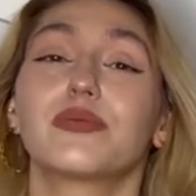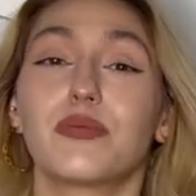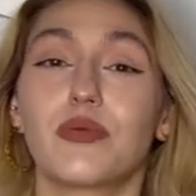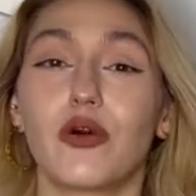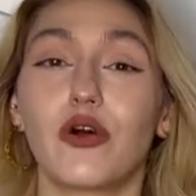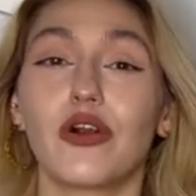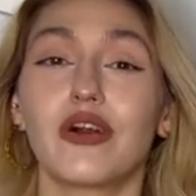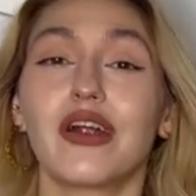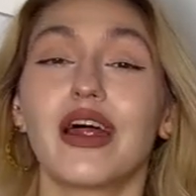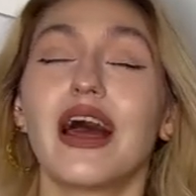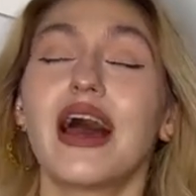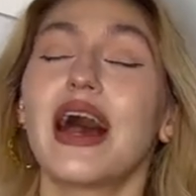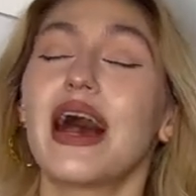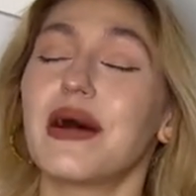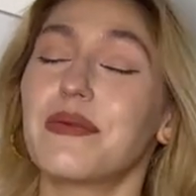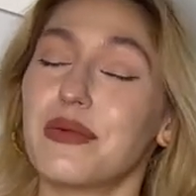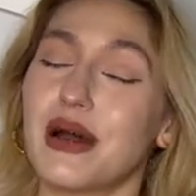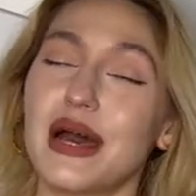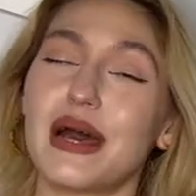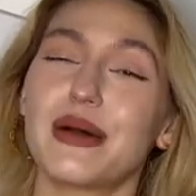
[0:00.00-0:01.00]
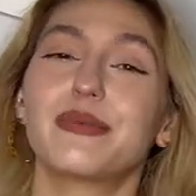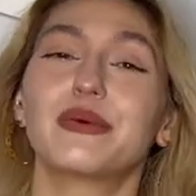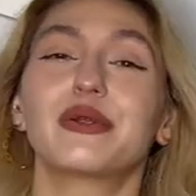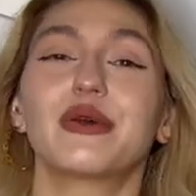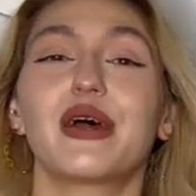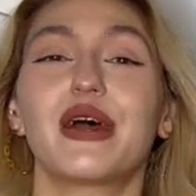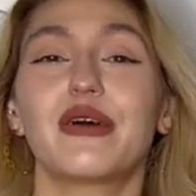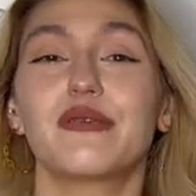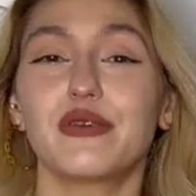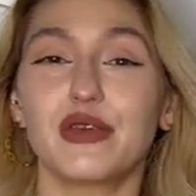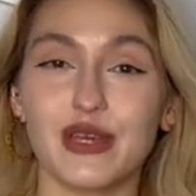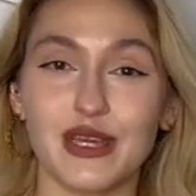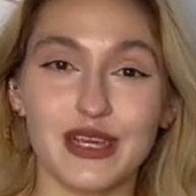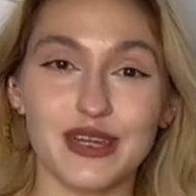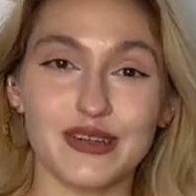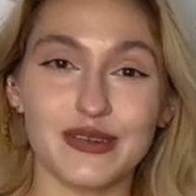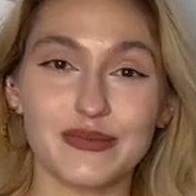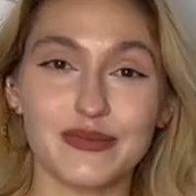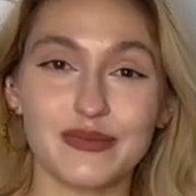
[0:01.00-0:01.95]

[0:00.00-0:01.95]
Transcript: more. I'm happy to have you here.